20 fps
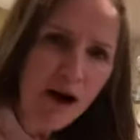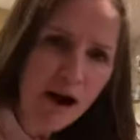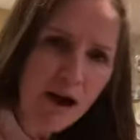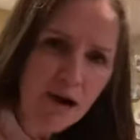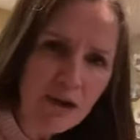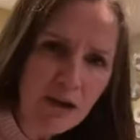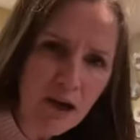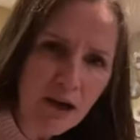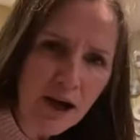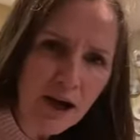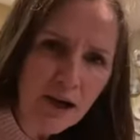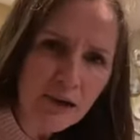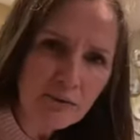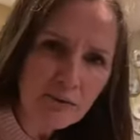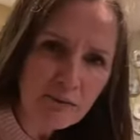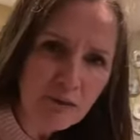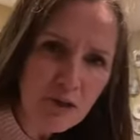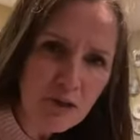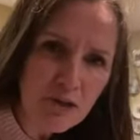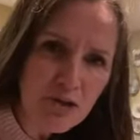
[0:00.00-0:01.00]
Okay,
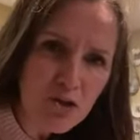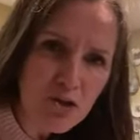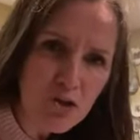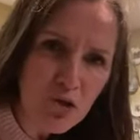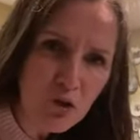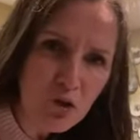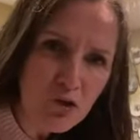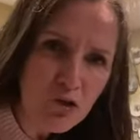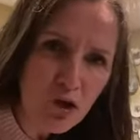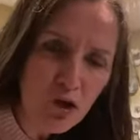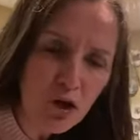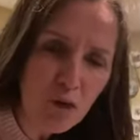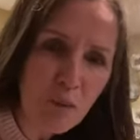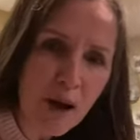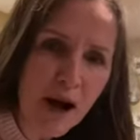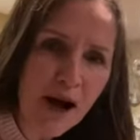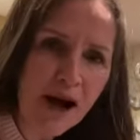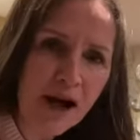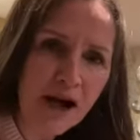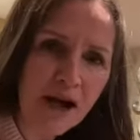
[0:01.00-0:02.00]
is your job
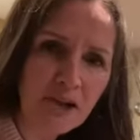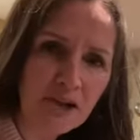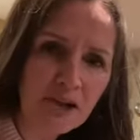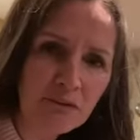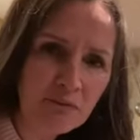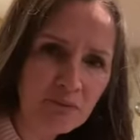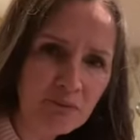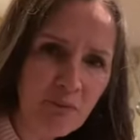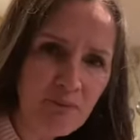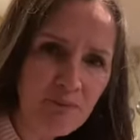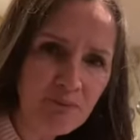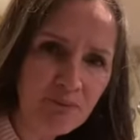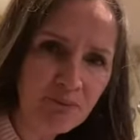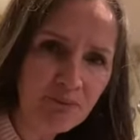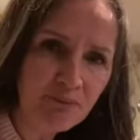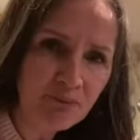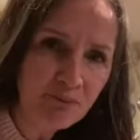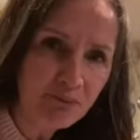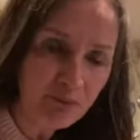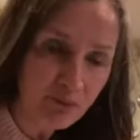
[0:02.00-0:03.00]
hard?
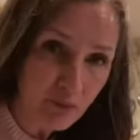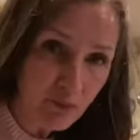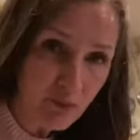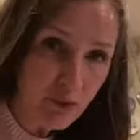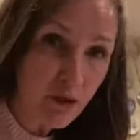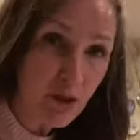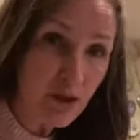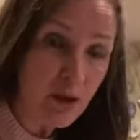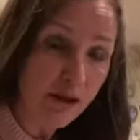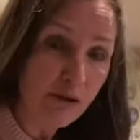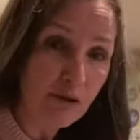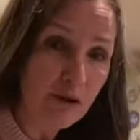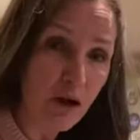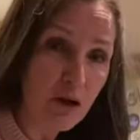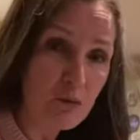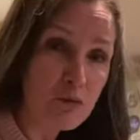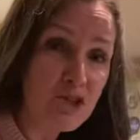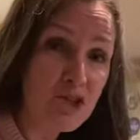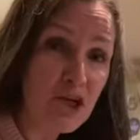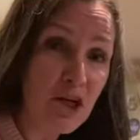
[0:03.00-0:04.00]
I
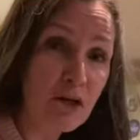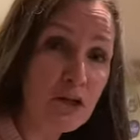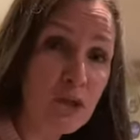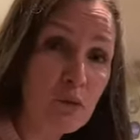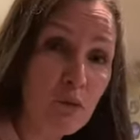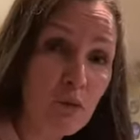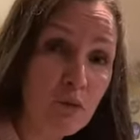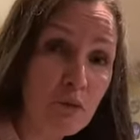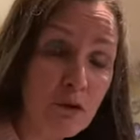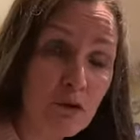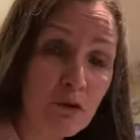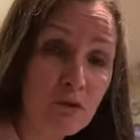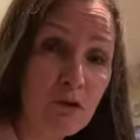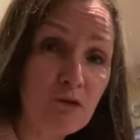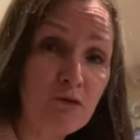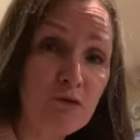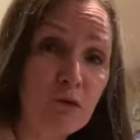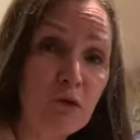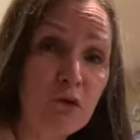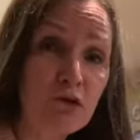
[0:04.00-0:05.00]
was the only woman on
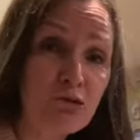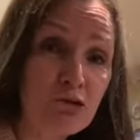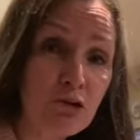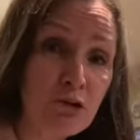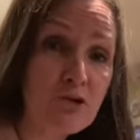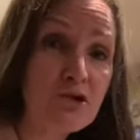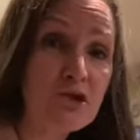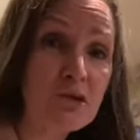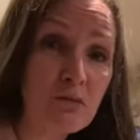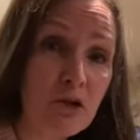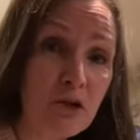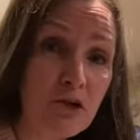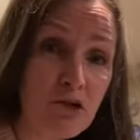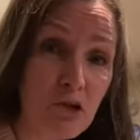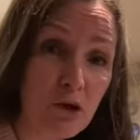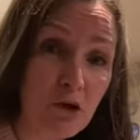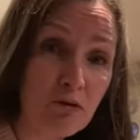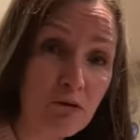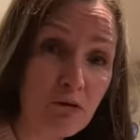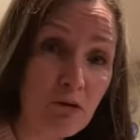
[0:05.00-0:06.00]
the four crews in my
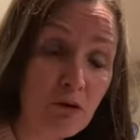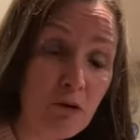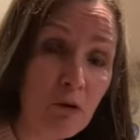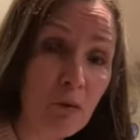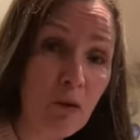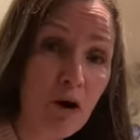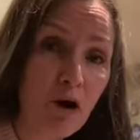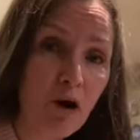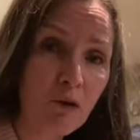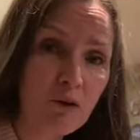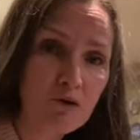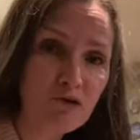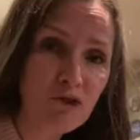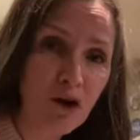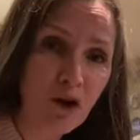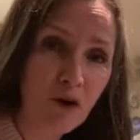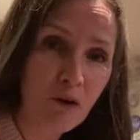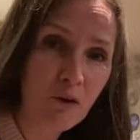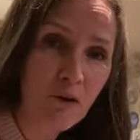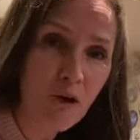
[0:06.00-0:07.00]
job for a while,
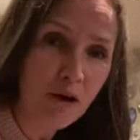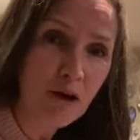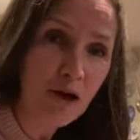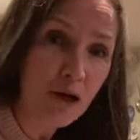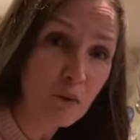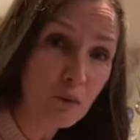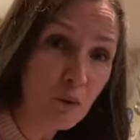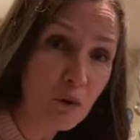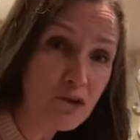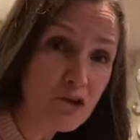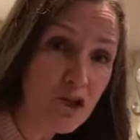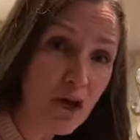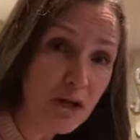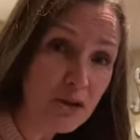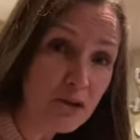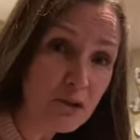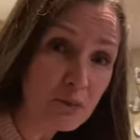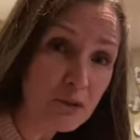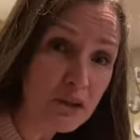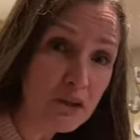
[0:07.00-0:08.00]
so it was
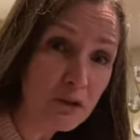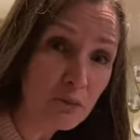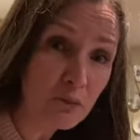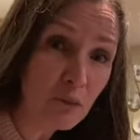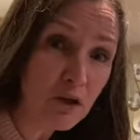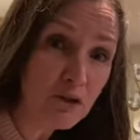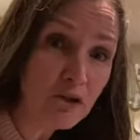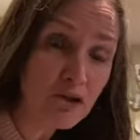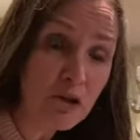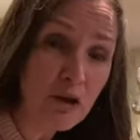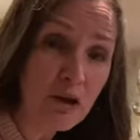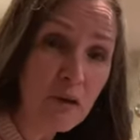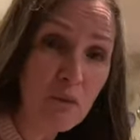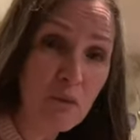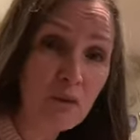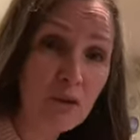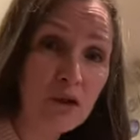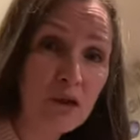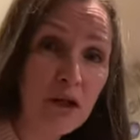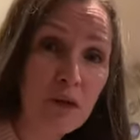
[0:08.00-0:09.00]
hard to begin with,
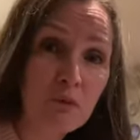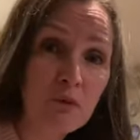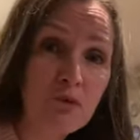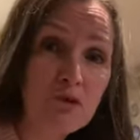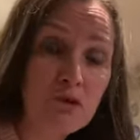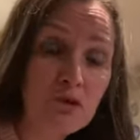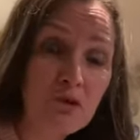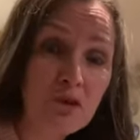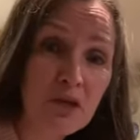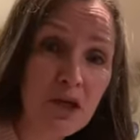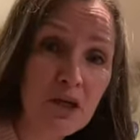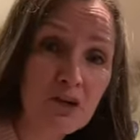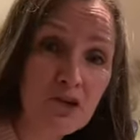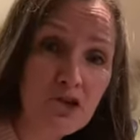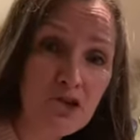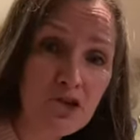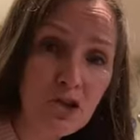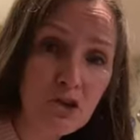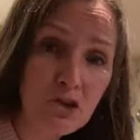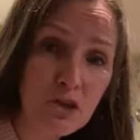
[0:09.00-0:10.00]
putting up with certain
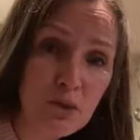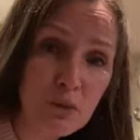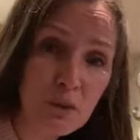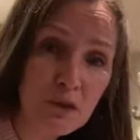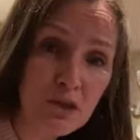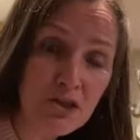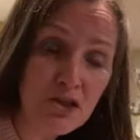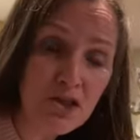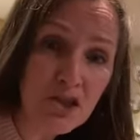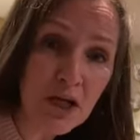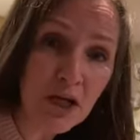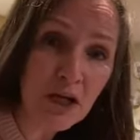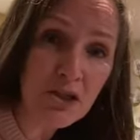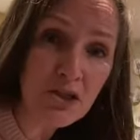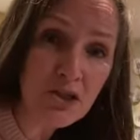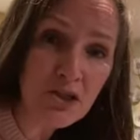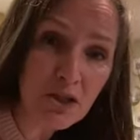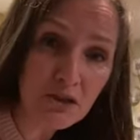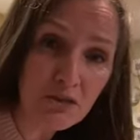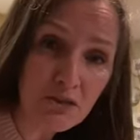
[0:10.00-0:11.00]
attitudes, but it's
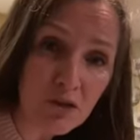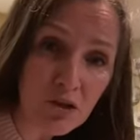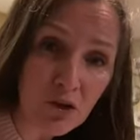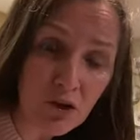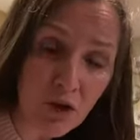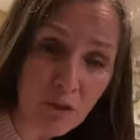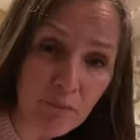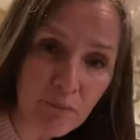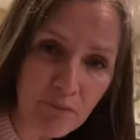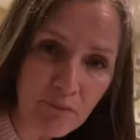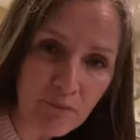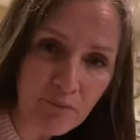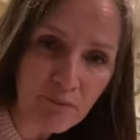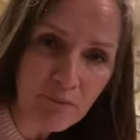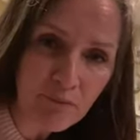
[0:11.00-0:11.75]
changed over time.